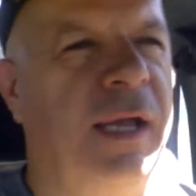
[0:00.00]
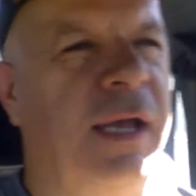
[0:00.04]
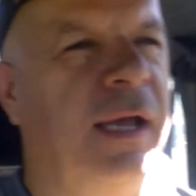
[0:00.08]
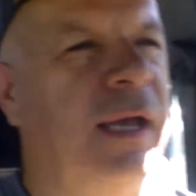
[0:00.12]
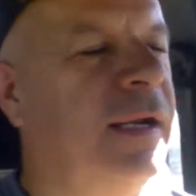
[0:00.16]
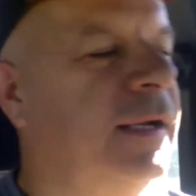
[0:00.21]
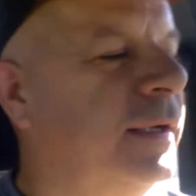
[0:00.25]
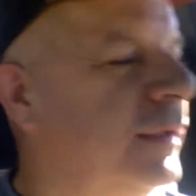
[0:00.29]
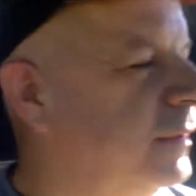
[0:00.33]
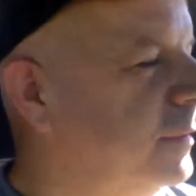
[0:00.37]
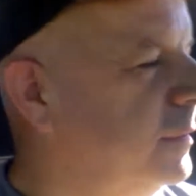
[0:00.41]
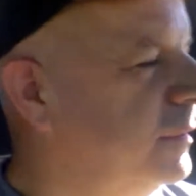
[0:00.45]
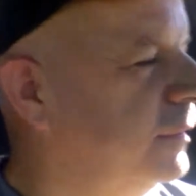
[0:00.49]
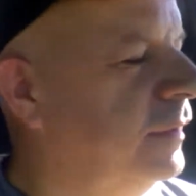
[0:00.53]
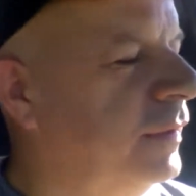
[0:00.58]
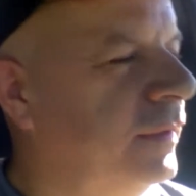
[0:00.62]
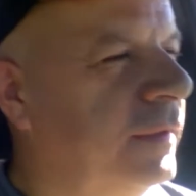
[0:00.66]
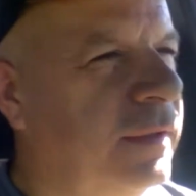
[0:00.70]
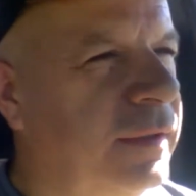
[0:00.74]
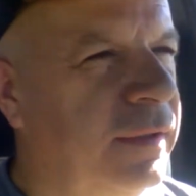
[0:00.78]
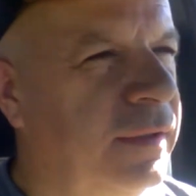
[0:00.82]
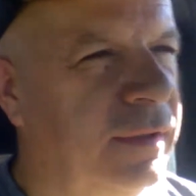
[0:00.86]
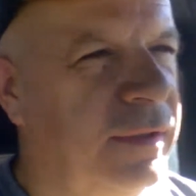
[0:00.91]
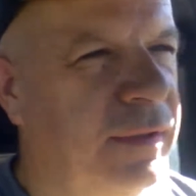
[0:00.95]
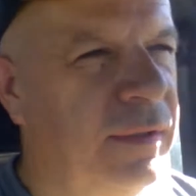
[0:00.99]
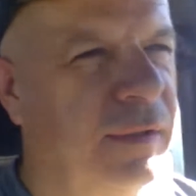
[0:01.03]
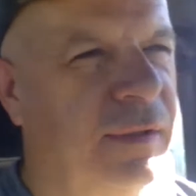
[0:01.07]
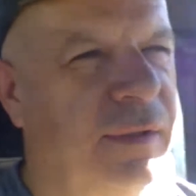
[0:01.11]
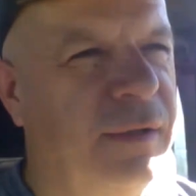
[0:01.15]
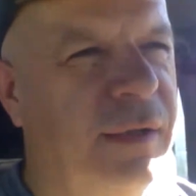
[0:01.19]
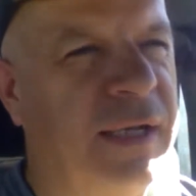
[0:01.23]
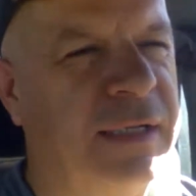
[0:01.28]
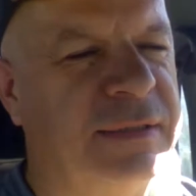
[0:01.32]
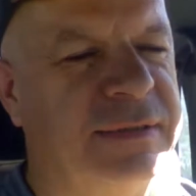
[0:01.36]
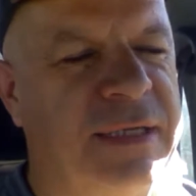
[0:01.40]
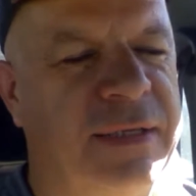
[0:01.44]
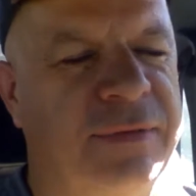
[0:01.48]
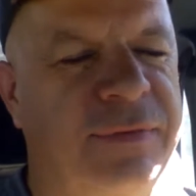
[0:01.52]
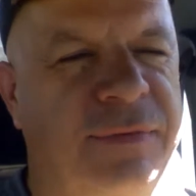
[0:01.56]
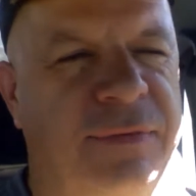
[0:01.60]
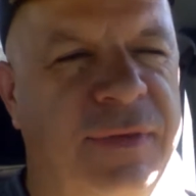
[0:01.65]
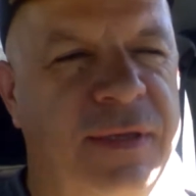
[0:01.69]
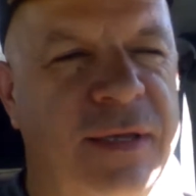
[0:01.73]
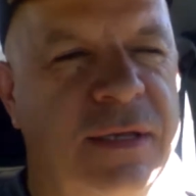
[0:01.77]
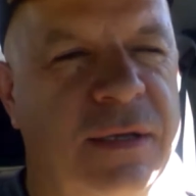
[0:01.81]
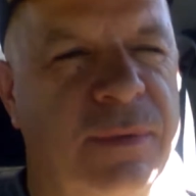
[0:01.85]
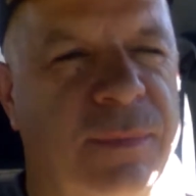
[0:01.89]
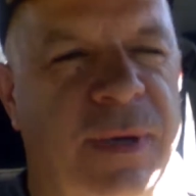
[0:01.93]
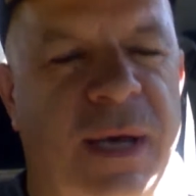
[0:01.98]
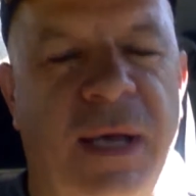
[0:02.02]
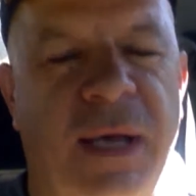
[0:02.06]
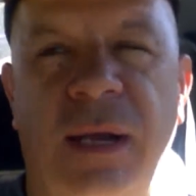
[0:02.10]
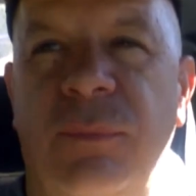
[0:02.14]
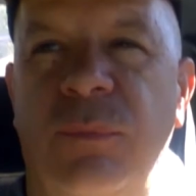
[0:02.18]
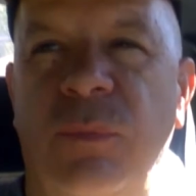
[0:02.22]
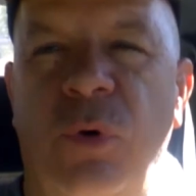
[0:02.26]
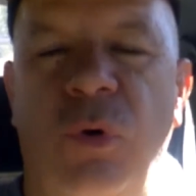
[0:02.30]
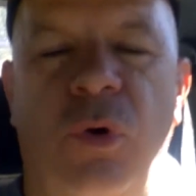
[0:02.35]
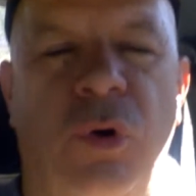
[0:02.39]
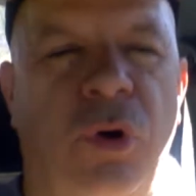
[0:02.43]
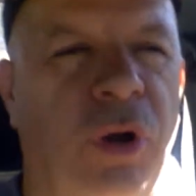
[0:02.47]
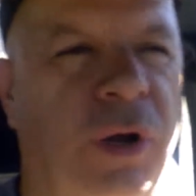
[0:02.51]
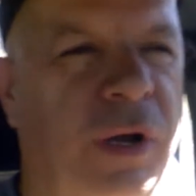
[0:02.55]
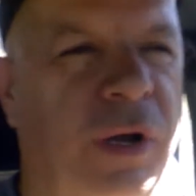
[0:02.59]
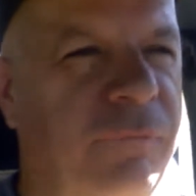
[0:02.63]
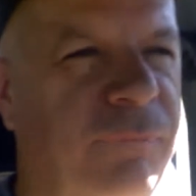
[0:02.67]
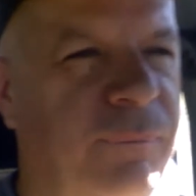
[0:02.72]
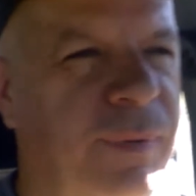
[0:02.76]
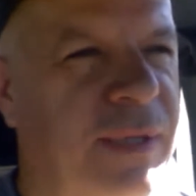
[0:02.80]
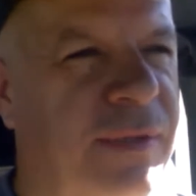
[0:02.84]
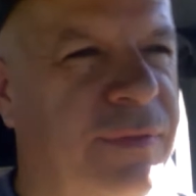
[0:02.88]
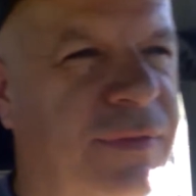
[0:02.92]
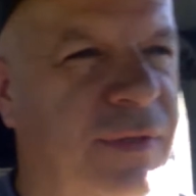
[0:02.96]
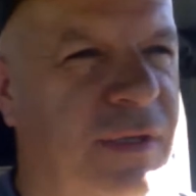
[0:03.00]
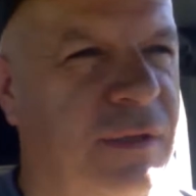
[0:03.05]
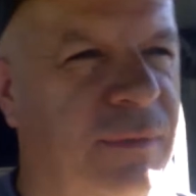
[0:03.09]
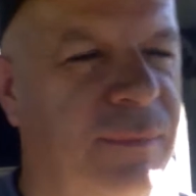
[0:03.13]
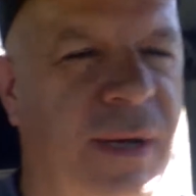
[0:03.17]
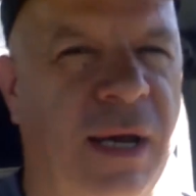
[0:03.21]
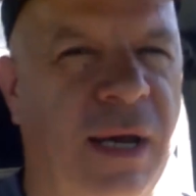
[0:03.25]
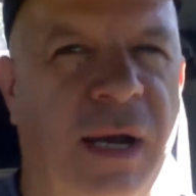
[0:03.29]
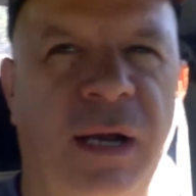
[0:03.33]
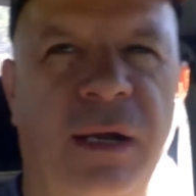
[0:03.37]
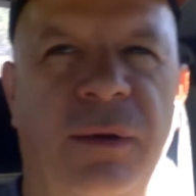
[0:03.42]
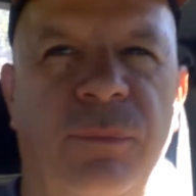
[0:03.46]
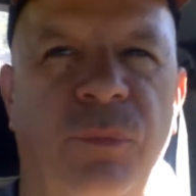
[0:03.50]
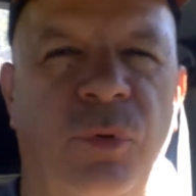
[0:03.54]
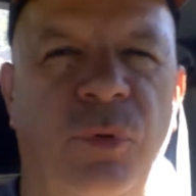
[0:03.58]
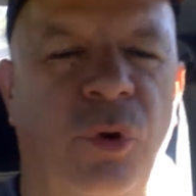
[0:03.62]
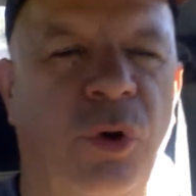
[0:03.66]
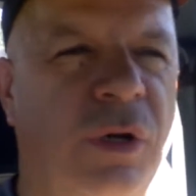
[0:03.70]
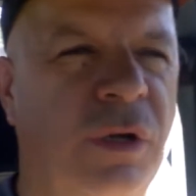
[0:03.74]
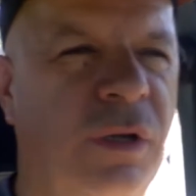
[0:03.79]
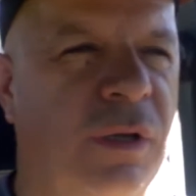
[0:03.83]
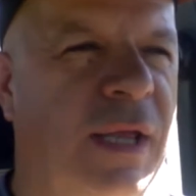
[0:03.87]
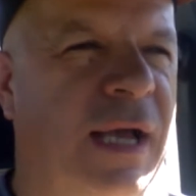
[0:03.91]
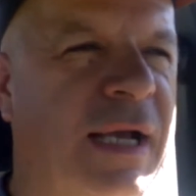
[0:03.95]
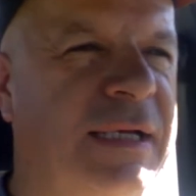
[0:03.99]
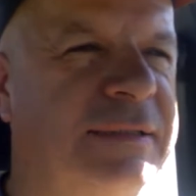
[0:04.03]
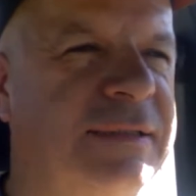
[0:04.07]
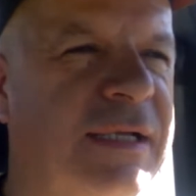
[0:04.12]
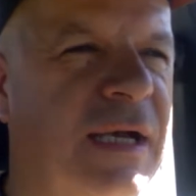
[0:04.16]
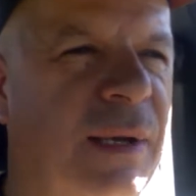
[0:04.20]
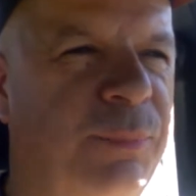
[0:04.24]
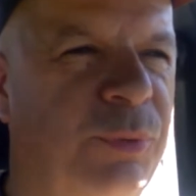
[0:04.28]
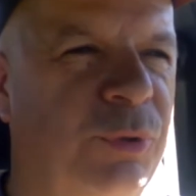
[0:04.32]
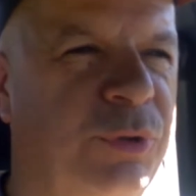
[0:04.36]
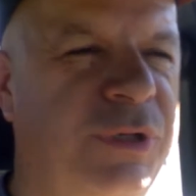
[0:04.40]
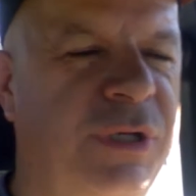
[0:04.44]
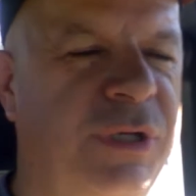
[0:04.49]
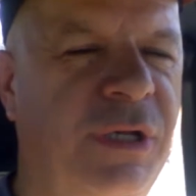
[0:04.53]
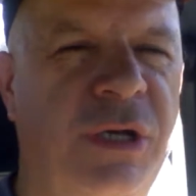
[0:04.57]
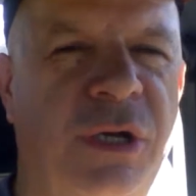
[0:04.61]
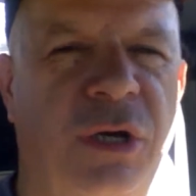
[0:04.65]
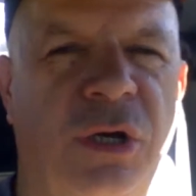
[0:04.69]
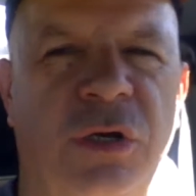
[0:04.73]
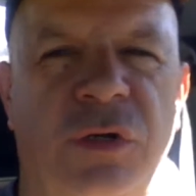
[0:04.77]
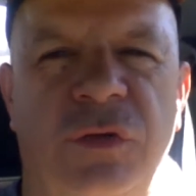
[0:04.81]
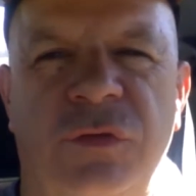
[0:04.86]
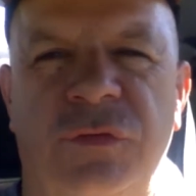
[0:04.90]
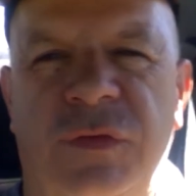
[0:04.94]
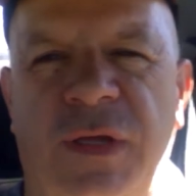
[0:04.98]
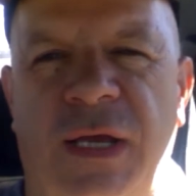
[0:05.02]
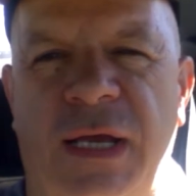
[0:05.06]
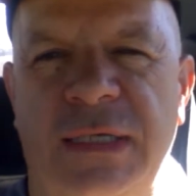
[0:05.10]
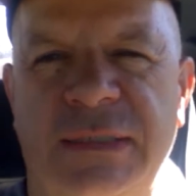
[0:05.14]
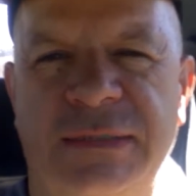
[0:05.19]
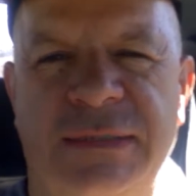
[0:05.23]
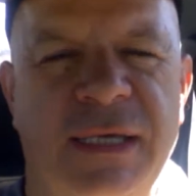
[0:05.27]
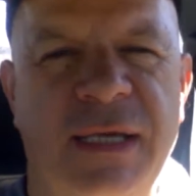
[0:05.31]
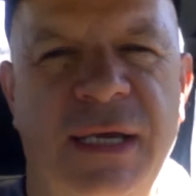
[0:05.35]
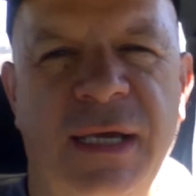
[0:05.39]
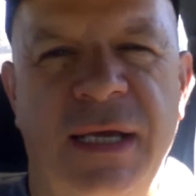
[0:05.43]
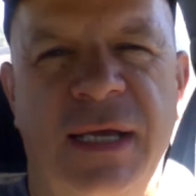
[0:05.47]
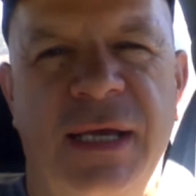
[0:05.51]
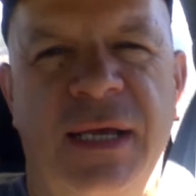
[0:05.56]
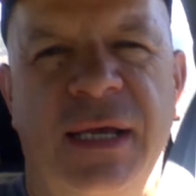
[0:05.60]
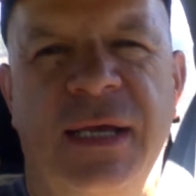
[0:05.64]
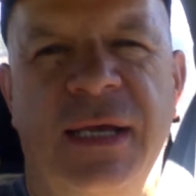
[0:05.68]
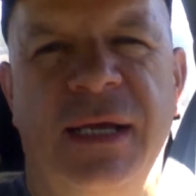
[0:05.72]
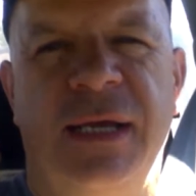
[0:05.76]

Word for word: And as I think about it more, I've been thinking about it more in the last couple years as